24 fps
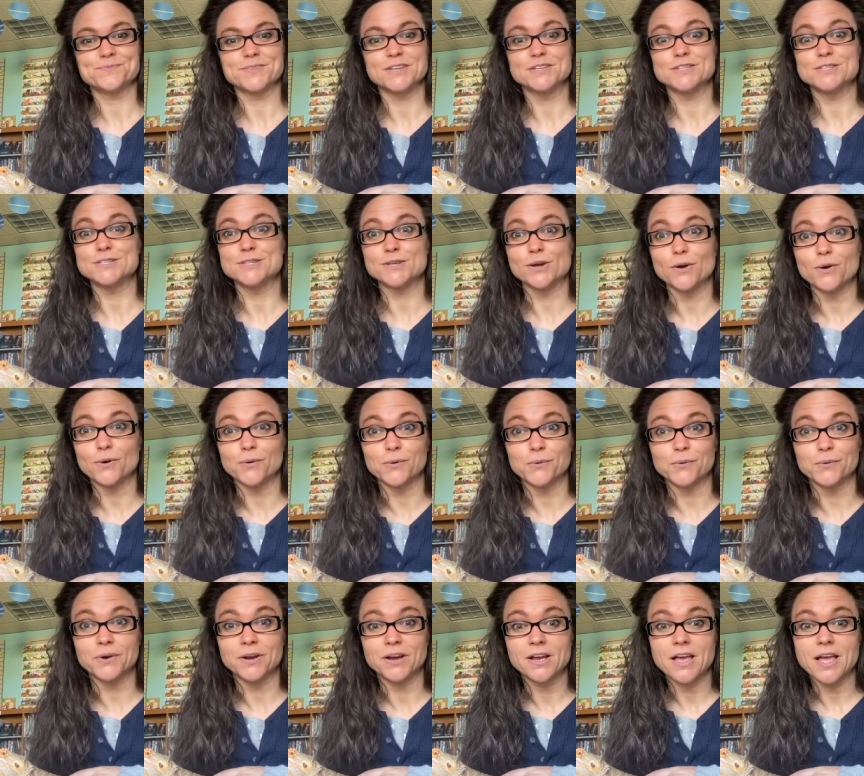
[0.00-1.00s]
so,
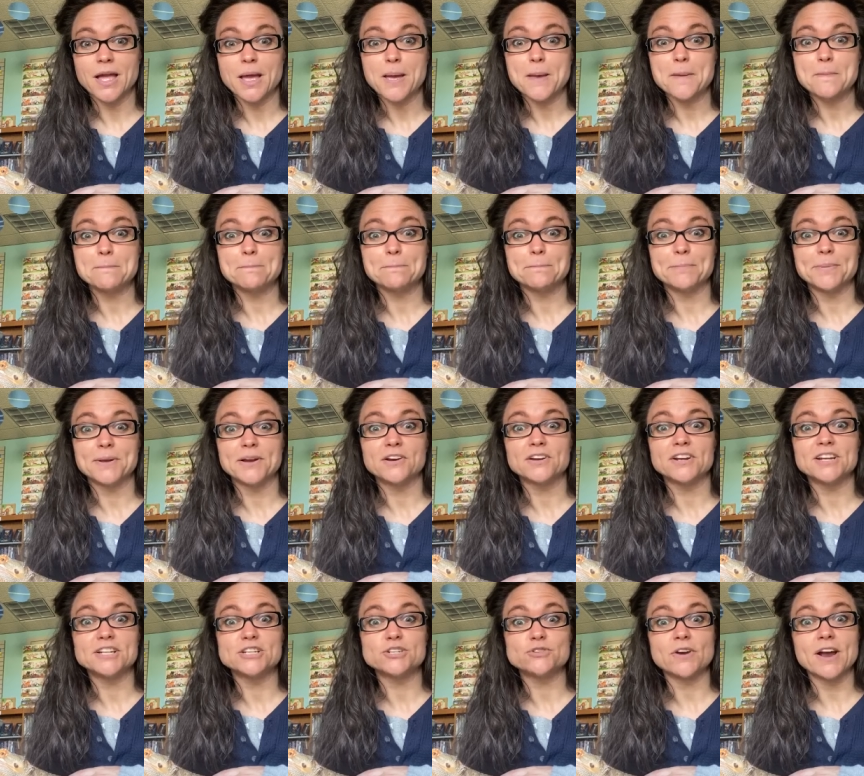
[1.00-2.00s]

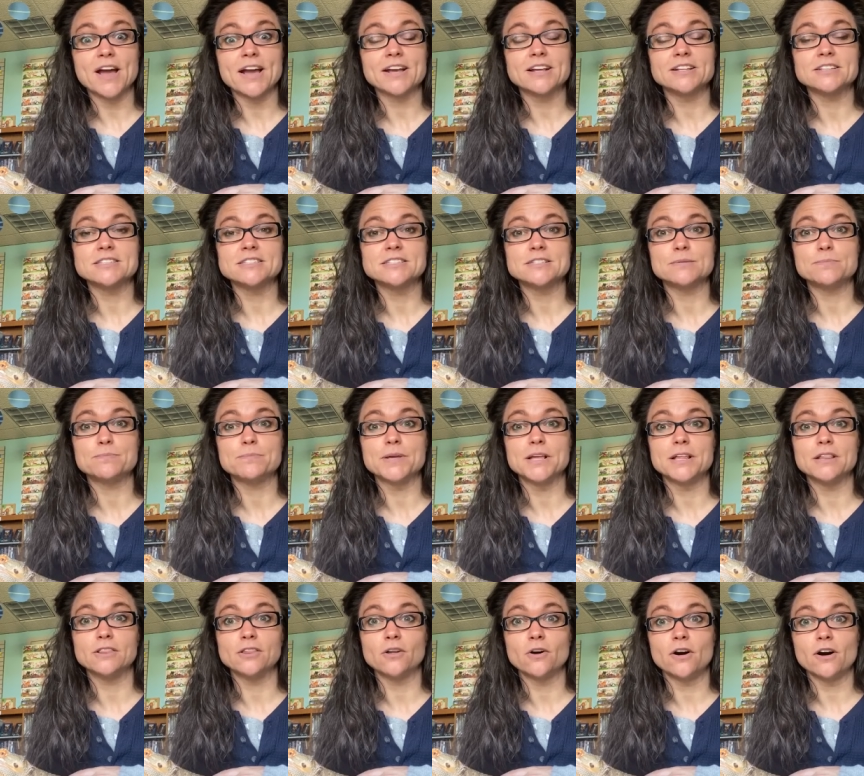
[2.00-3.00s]
bearded dragons
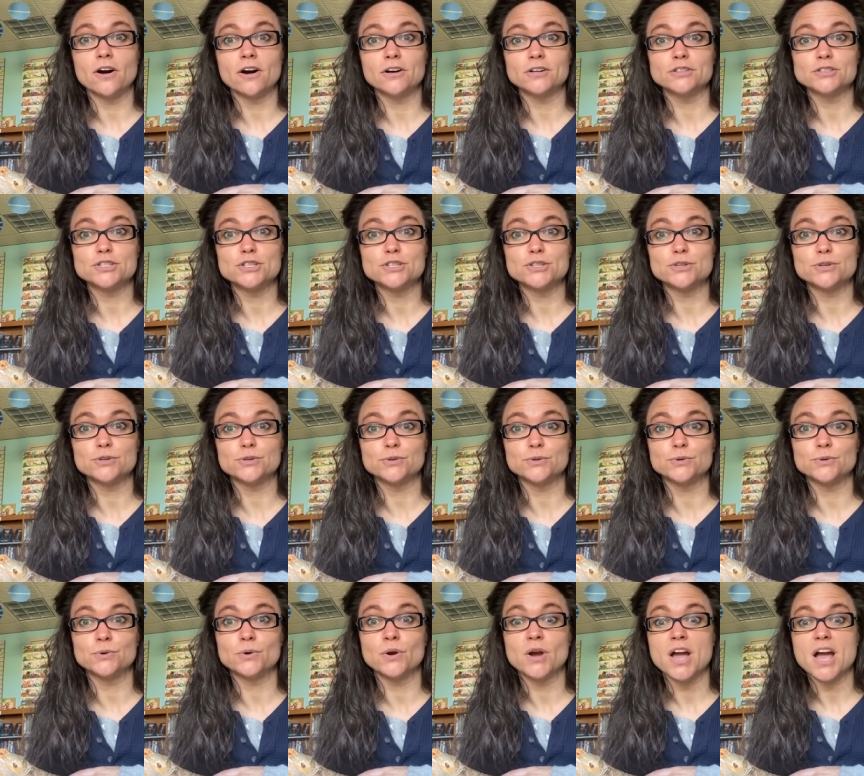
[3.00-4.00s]
belong
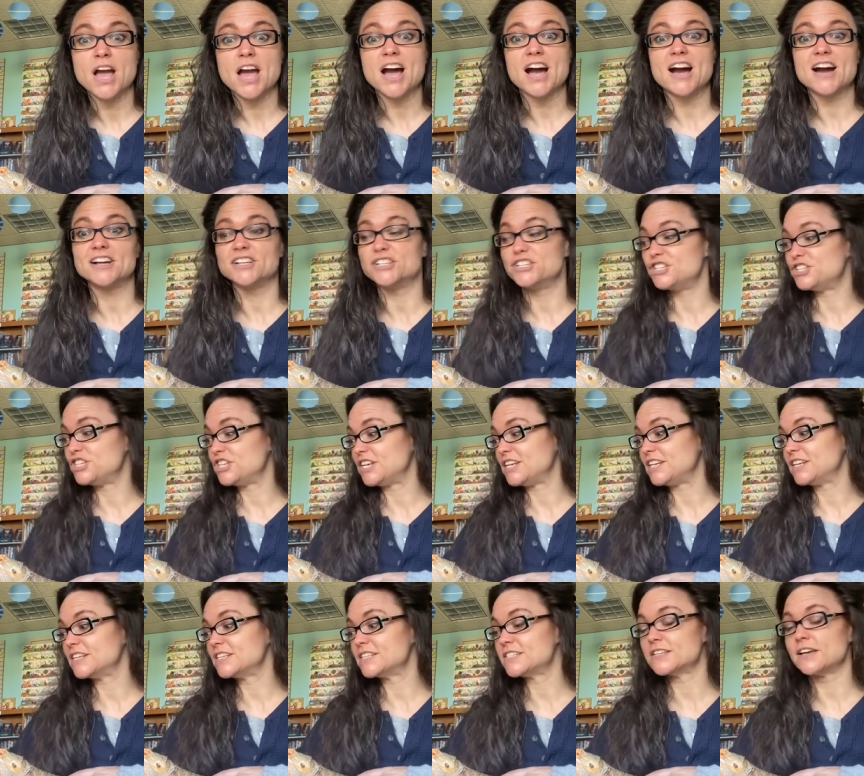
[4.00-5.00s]
to a
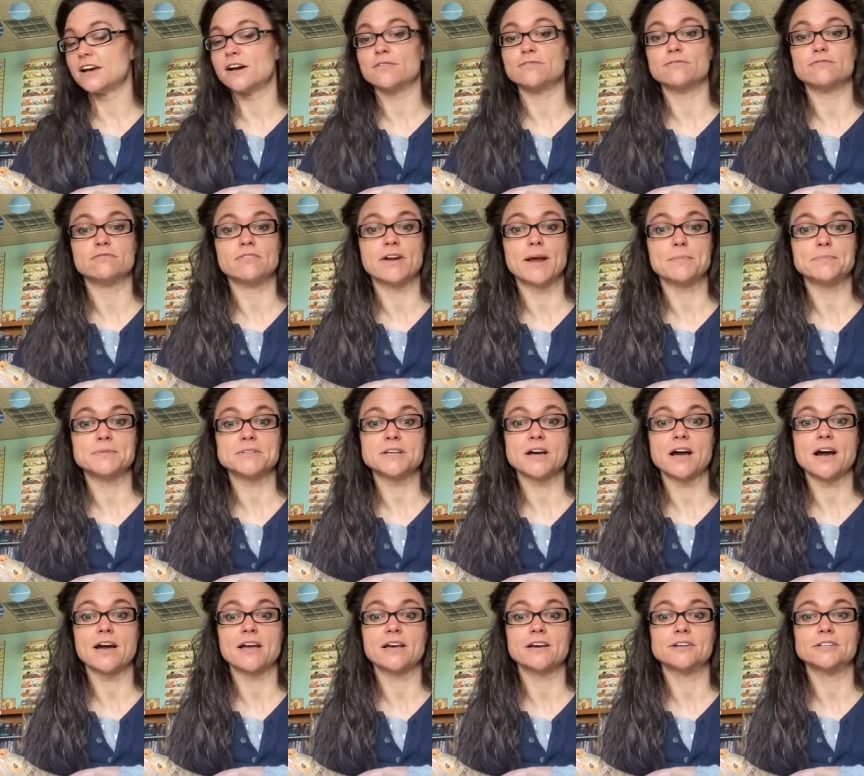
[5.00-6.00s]
genus of
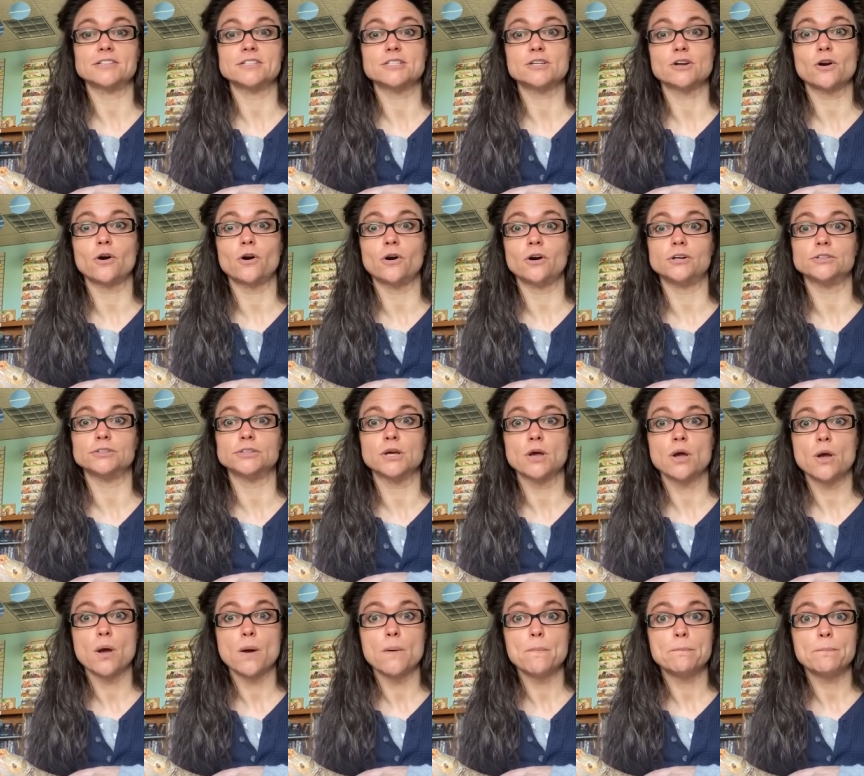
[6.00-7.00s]
reptiles called
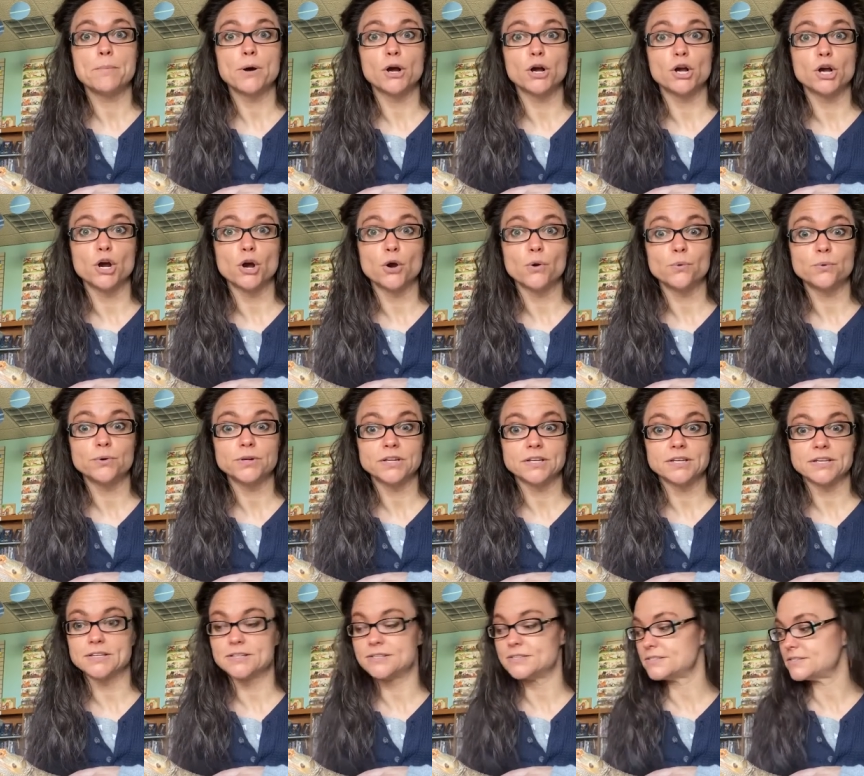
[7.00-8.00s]

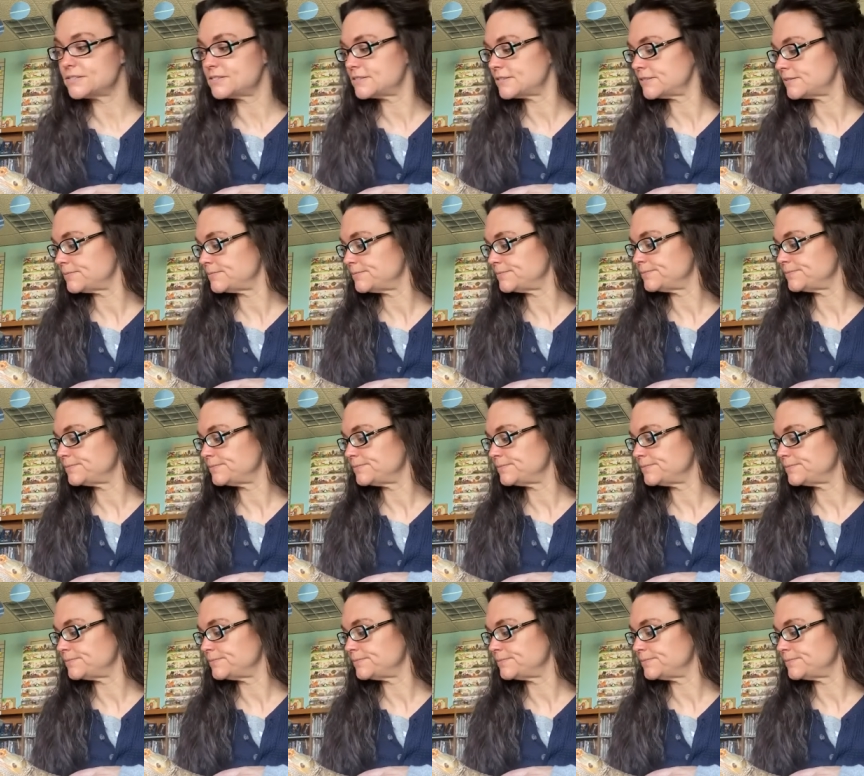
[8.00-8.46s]
pogonas.